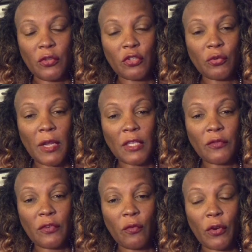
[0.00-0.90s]
There's grounds
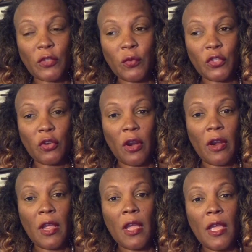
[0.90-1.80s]
for divorce, which
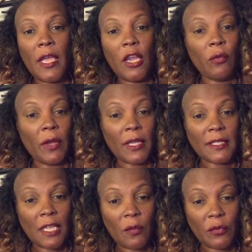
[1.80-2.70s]
are
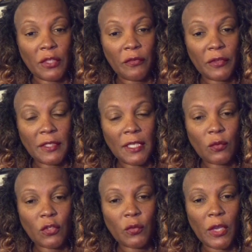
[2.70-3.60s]
irreconcilable
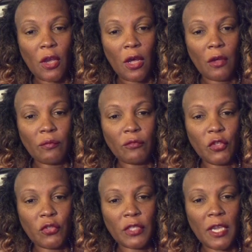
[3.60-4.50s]
differences, which we call
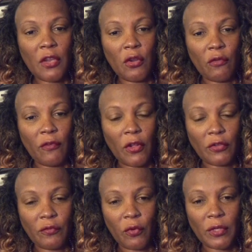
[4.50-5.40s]
usually a
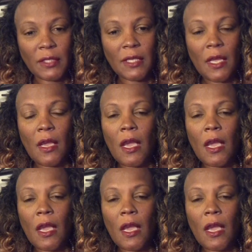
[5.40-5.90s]
no-fault divorce.